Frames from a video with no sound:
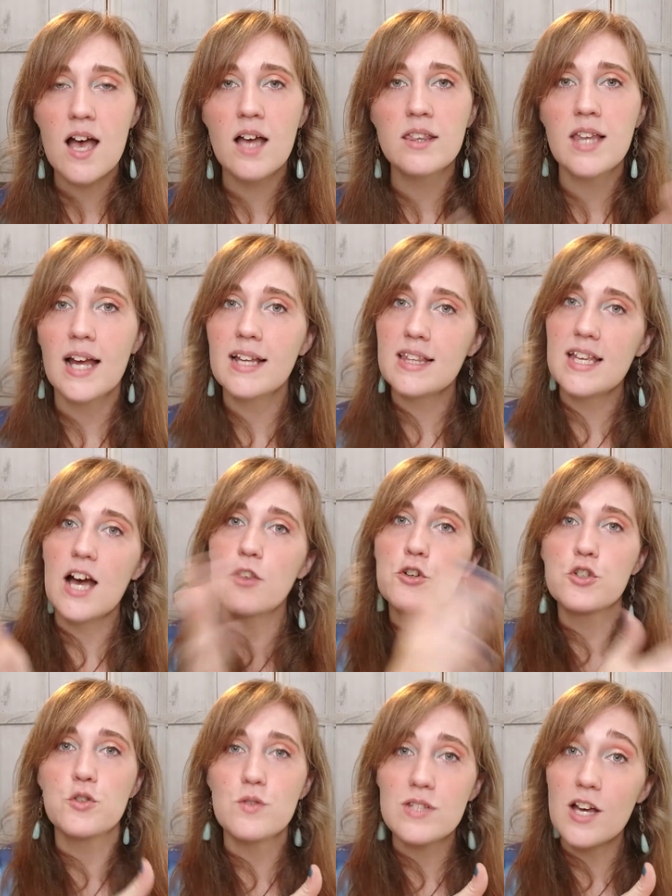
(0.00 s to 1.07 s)
Unlike the other
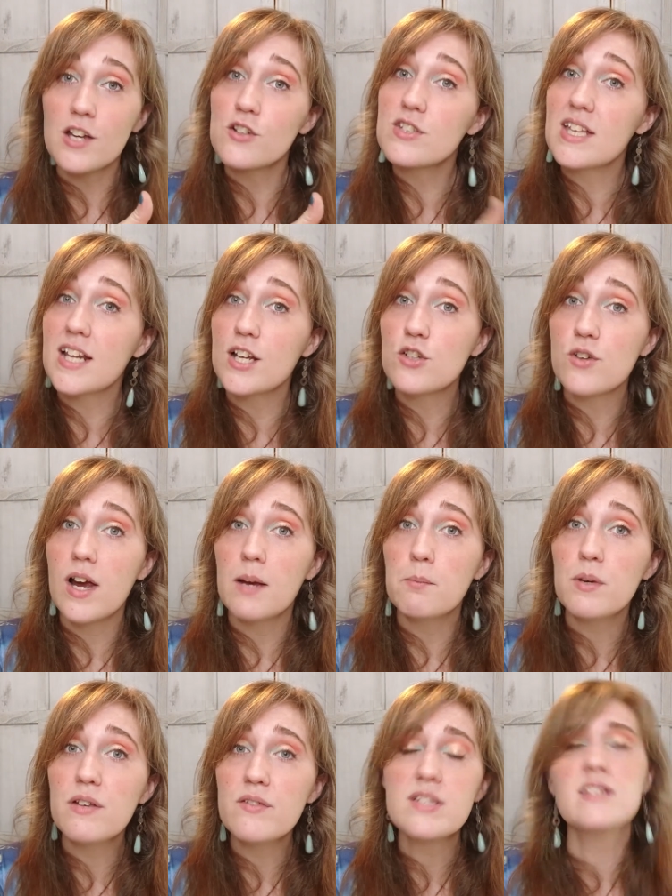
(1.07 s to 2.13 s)
two solders that I tried
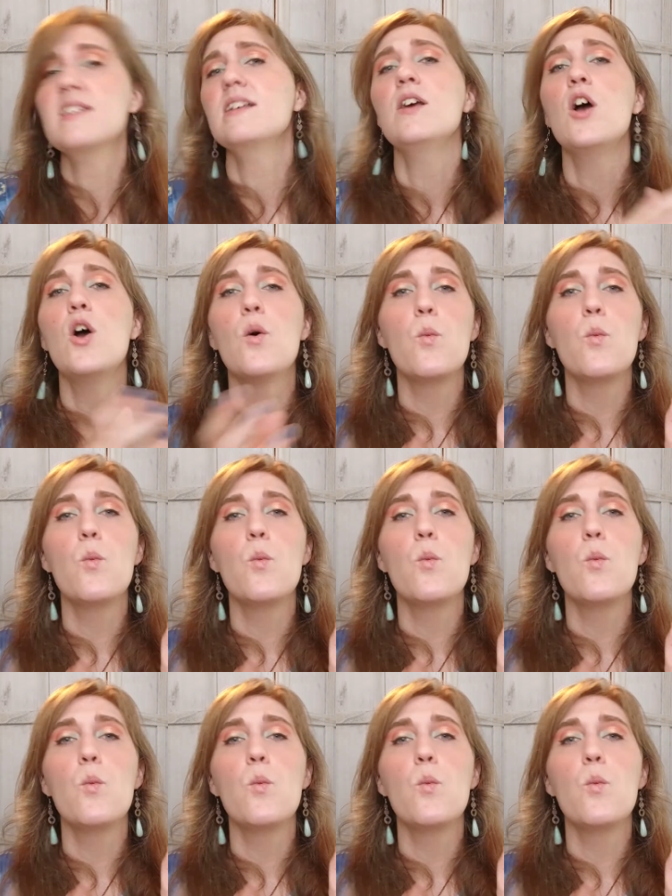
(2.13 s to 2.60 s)
previously,